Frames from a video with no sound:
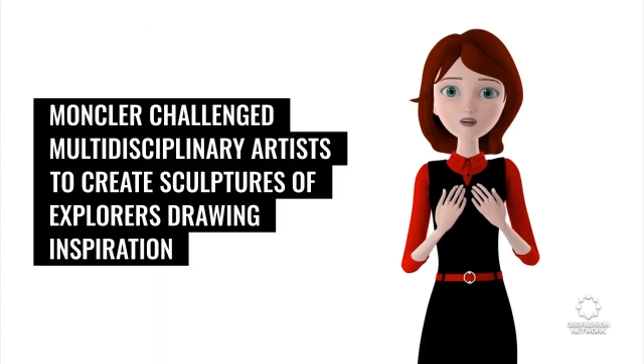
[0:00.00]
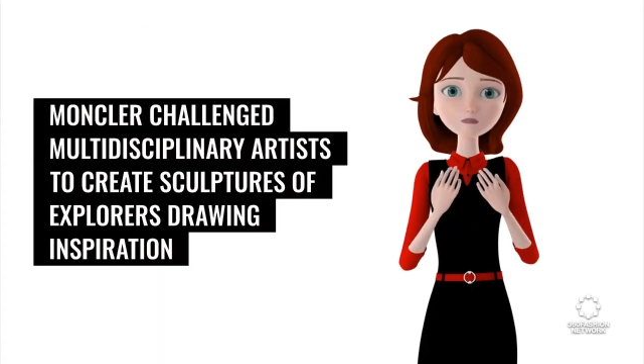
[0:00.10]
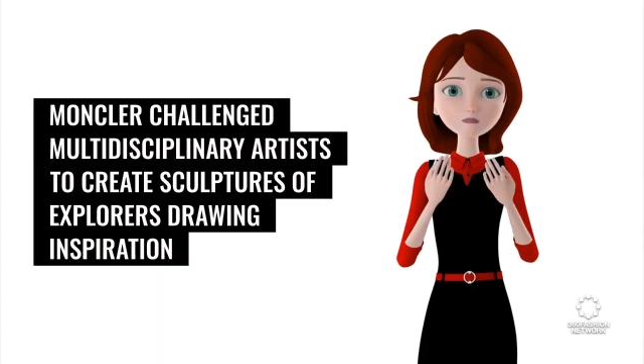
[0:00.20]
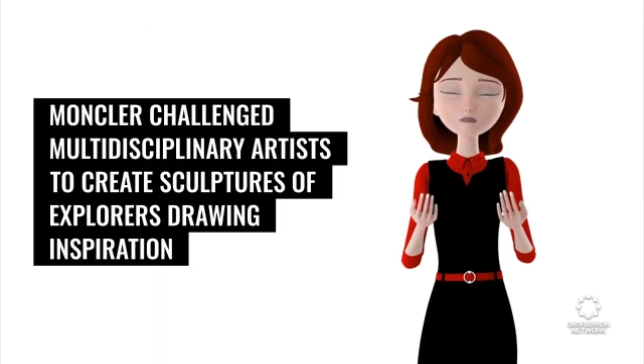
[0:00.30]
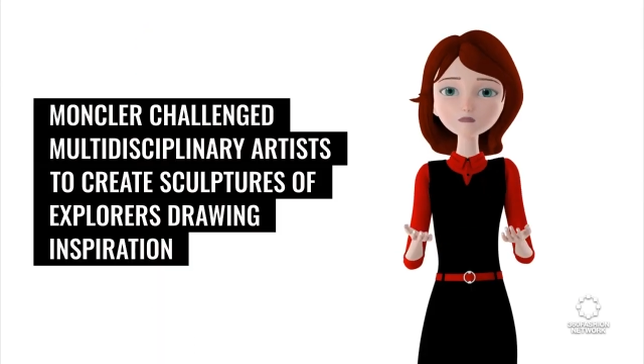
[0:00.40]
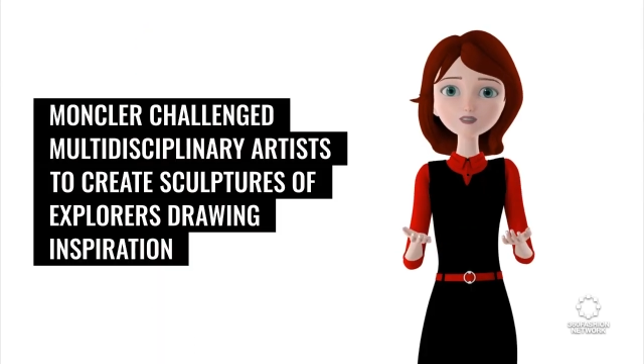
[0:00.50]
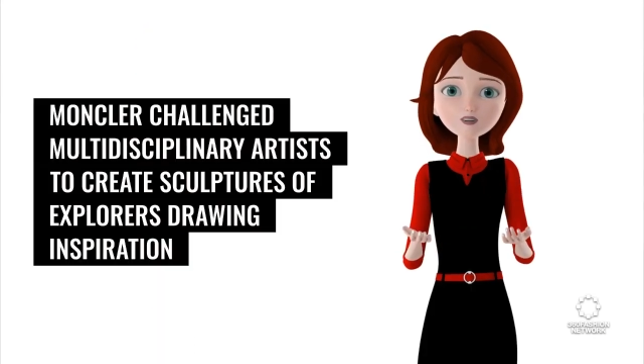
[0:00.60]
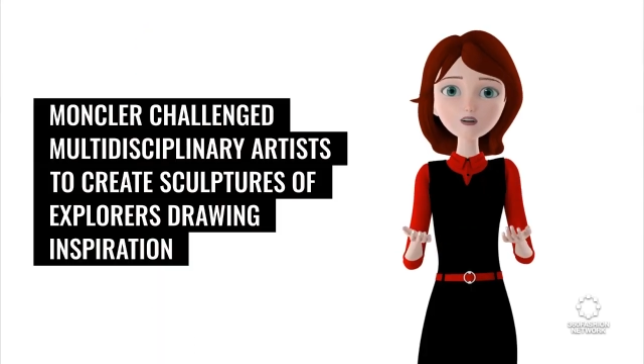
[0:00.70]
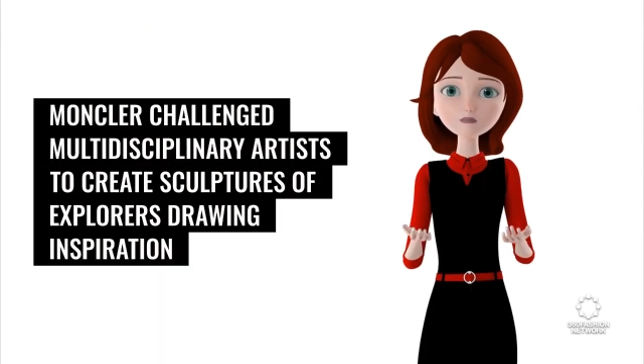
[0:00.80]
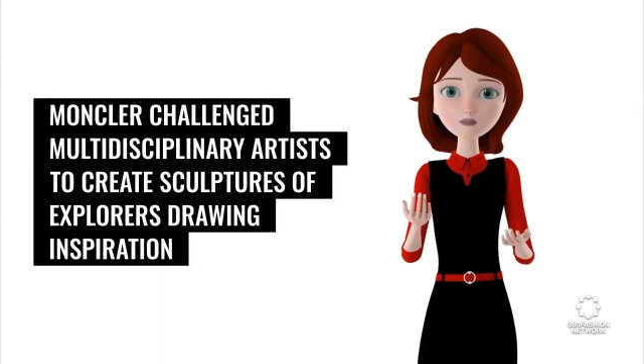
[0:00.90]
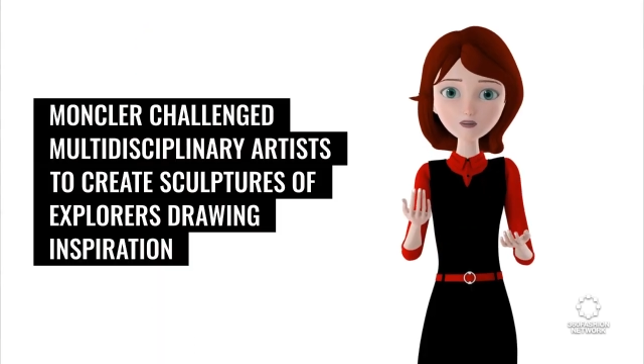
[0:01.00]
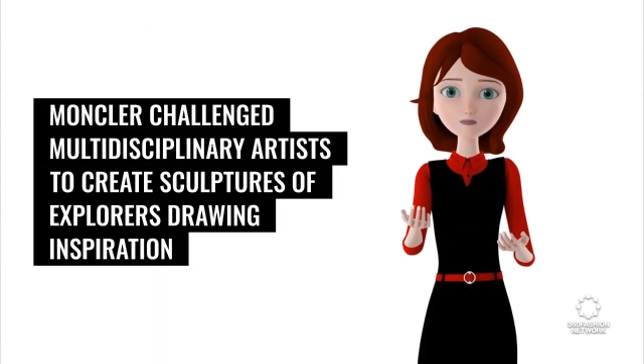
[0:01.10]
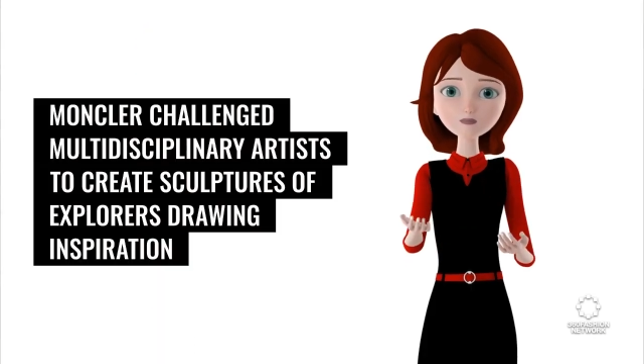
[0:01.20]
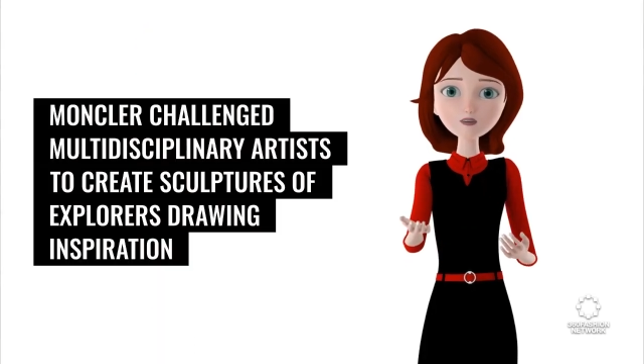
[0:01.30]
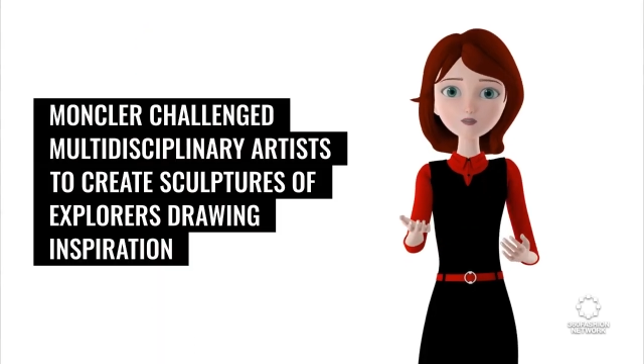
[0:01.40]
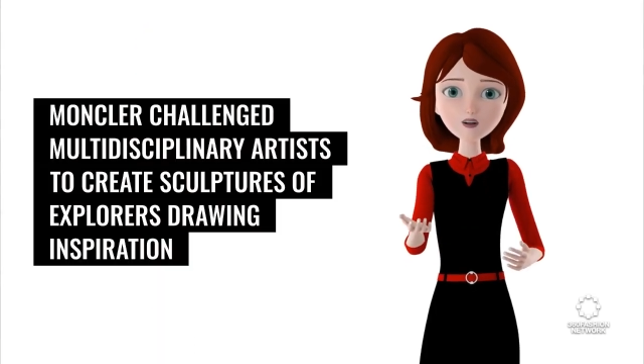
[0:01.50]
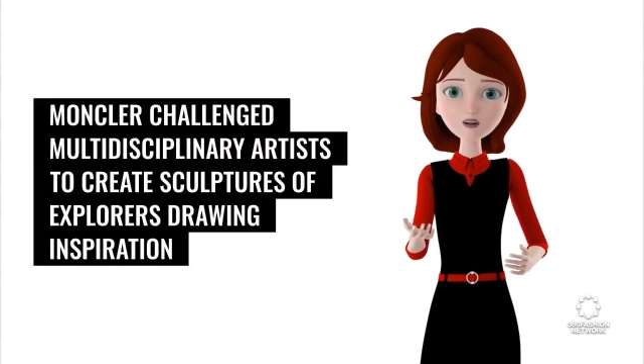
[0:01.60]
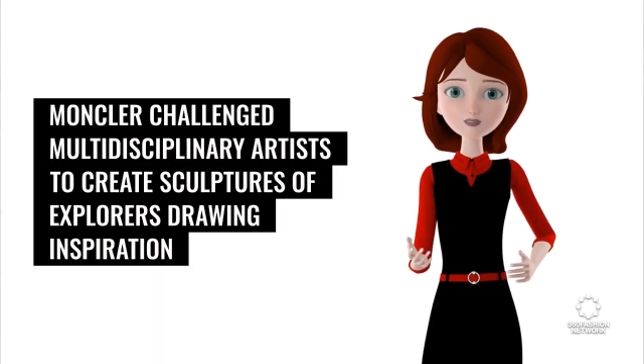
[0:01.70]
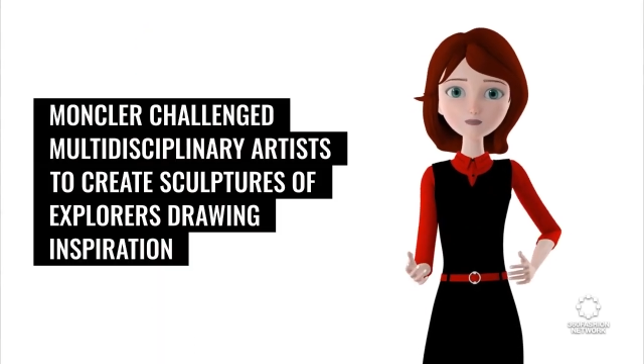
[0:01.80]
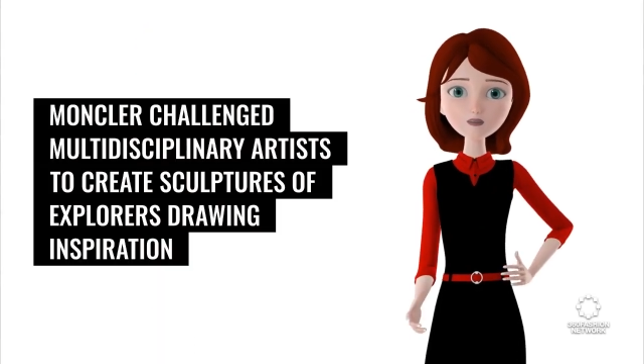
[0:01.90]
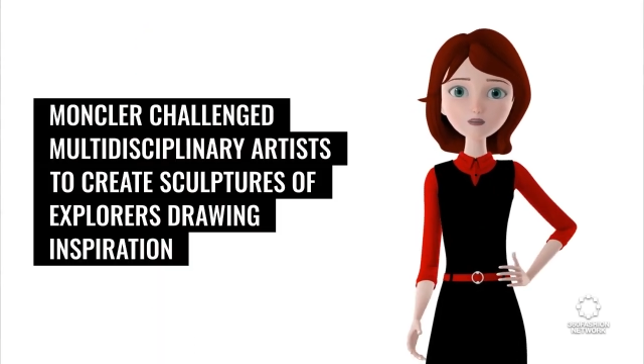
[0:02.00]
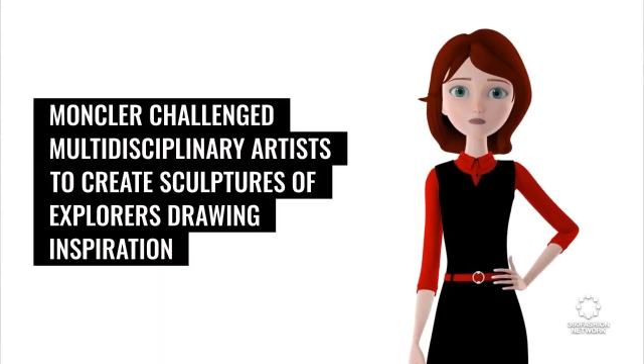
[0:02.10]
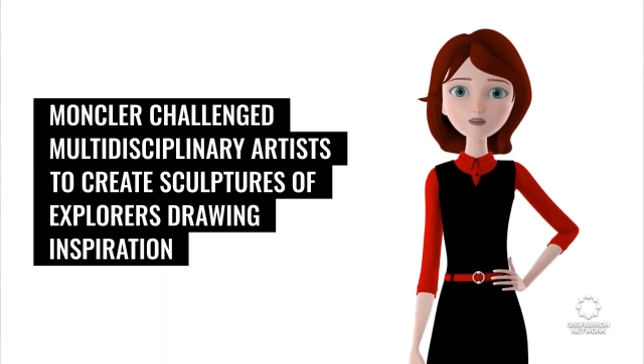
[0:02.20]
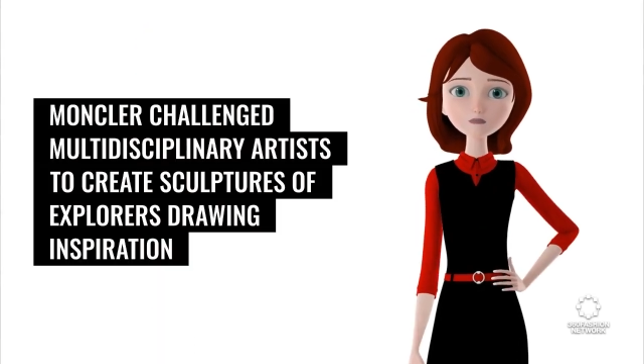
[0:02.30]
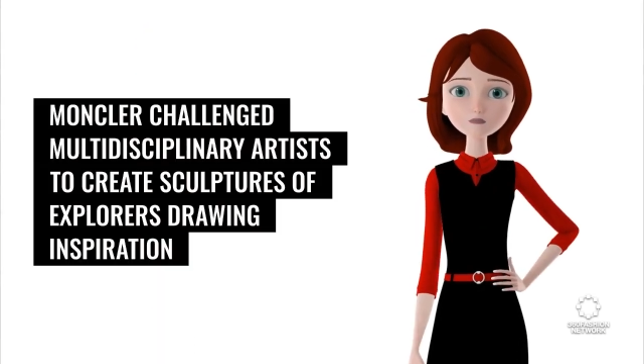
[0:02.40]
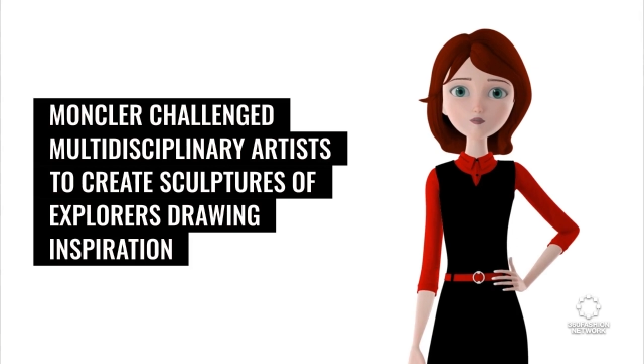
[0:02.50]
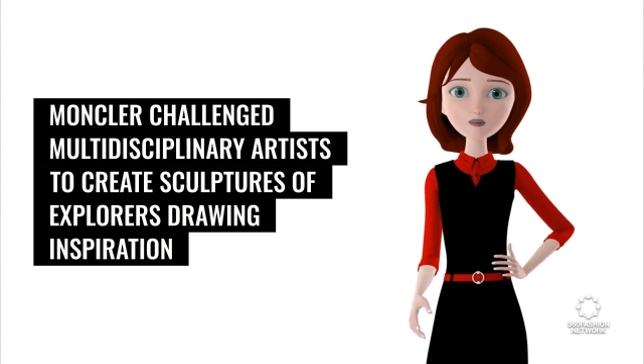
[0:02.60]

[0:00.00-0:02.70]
Moncler challenged multidisciplinary artists